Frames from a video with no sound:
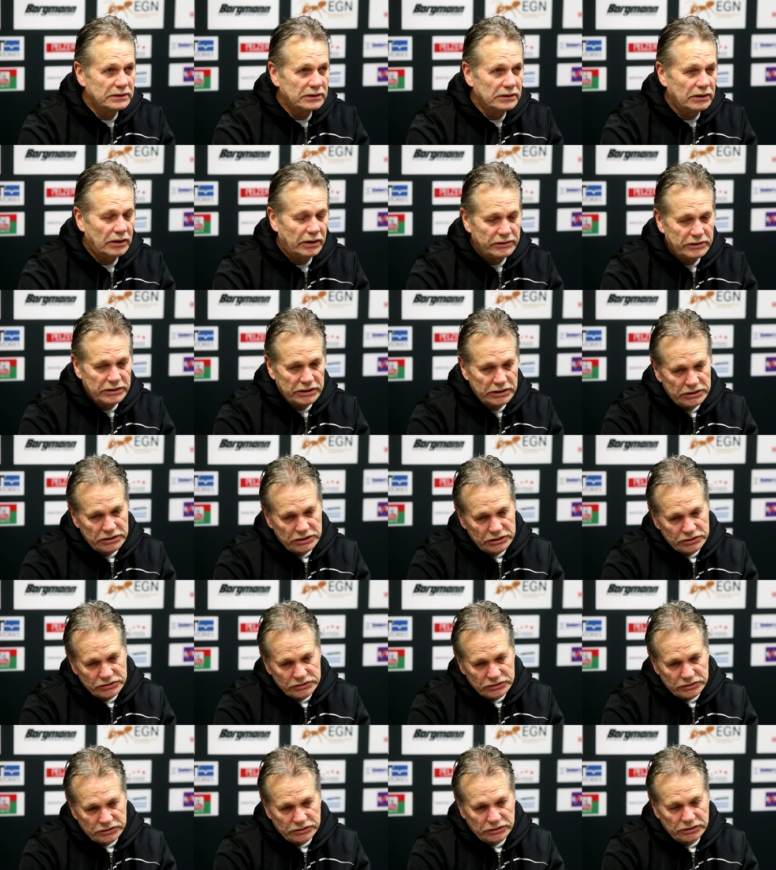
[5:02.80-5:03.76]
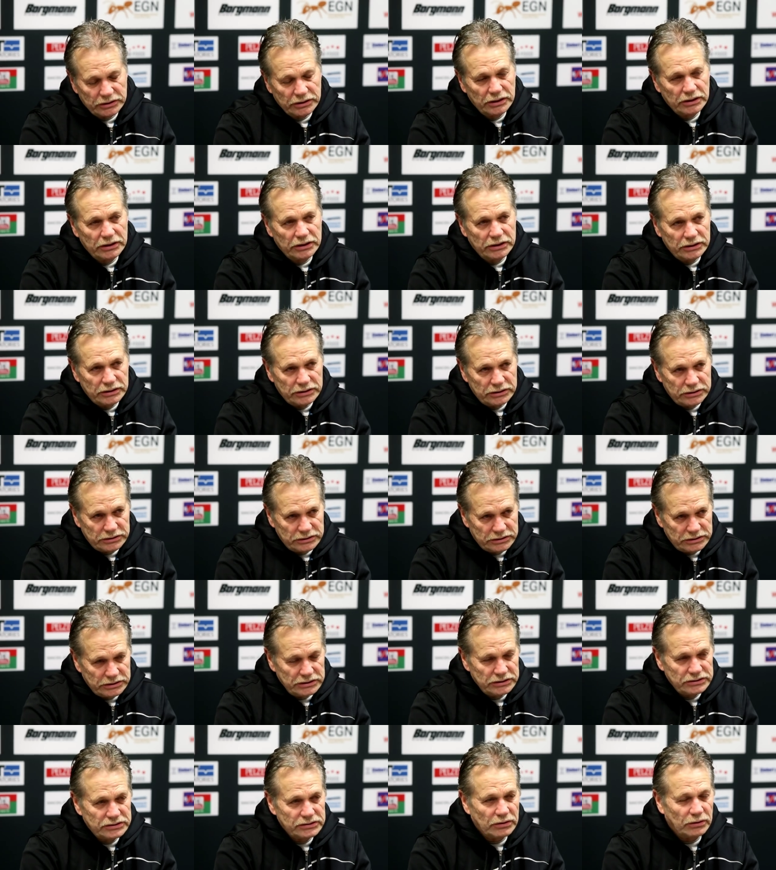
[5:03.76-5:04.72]
On the initial
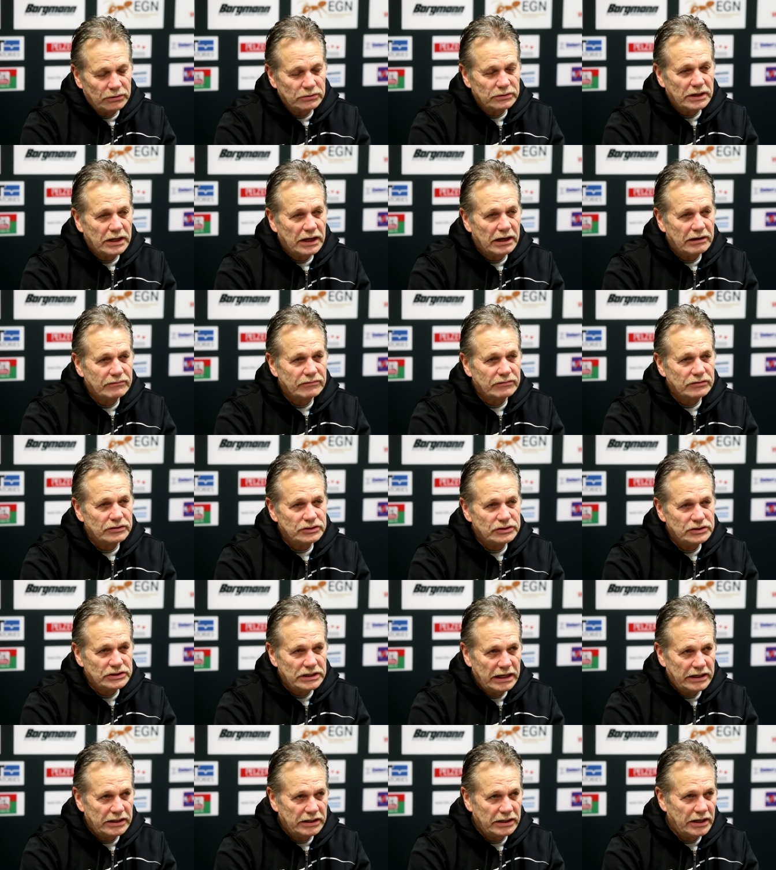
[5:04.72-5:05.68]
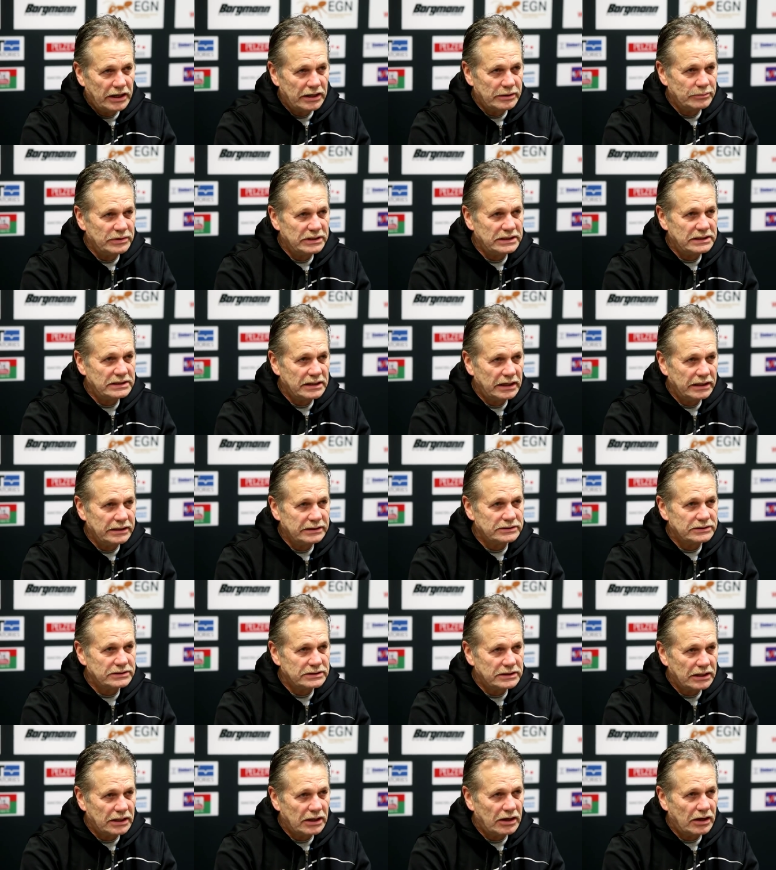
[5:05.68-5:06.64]
D-zone coverage, yeah, you got to be tight,
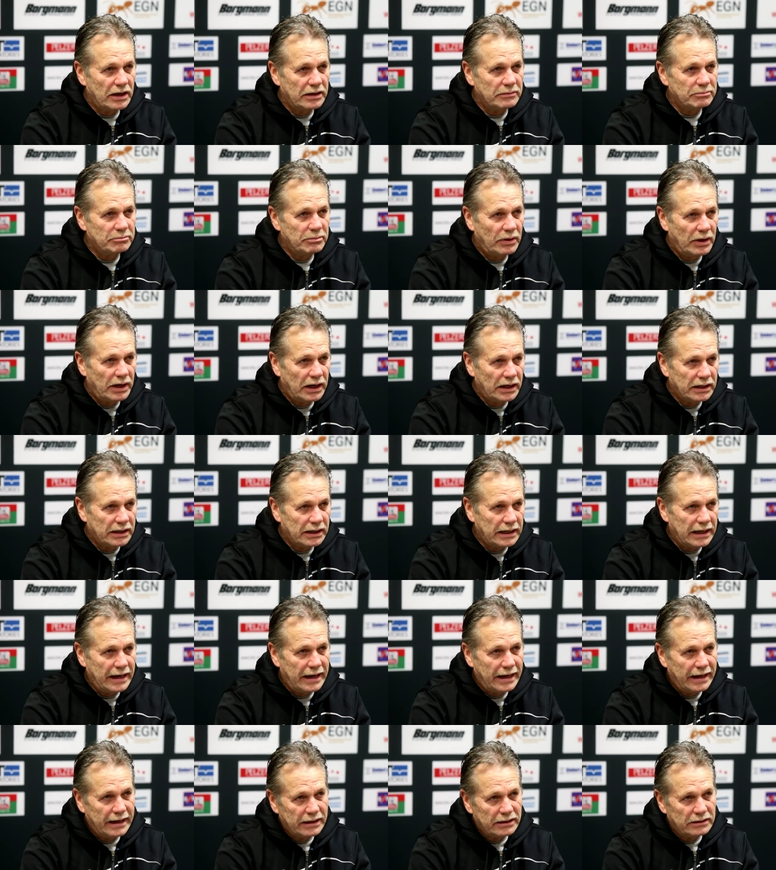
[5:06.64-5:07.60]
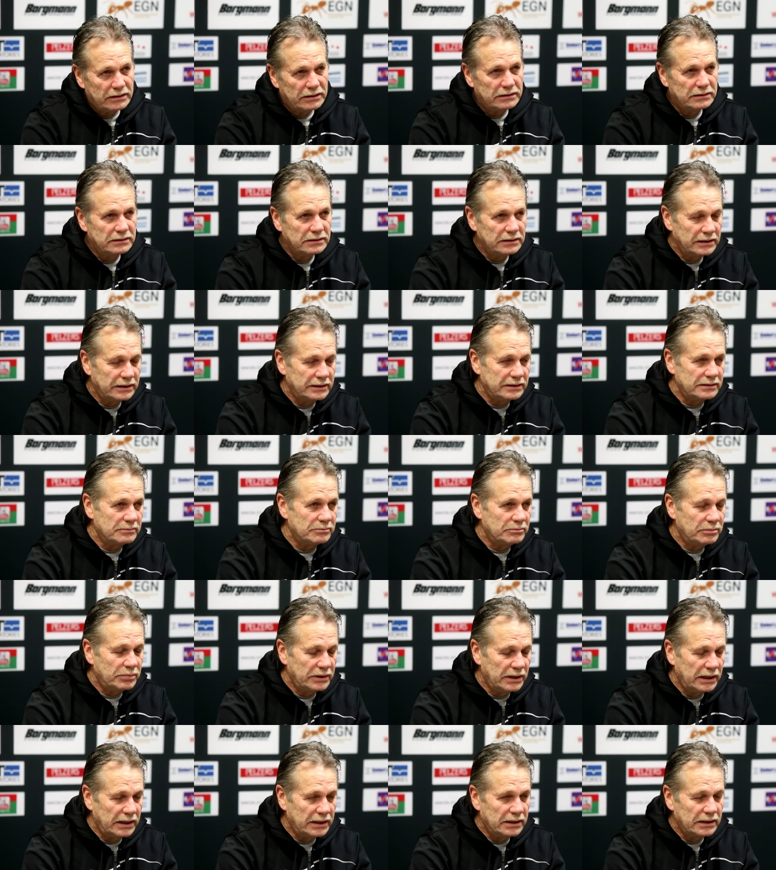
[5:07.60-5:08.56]
stick on puck, angle, hit and
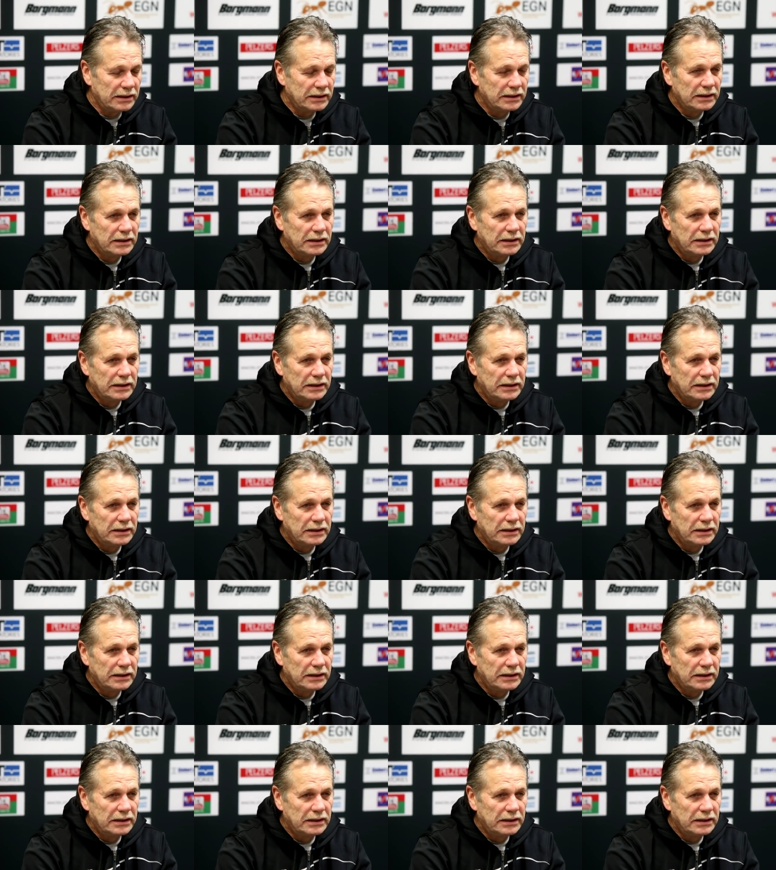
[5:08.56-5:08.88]
pin.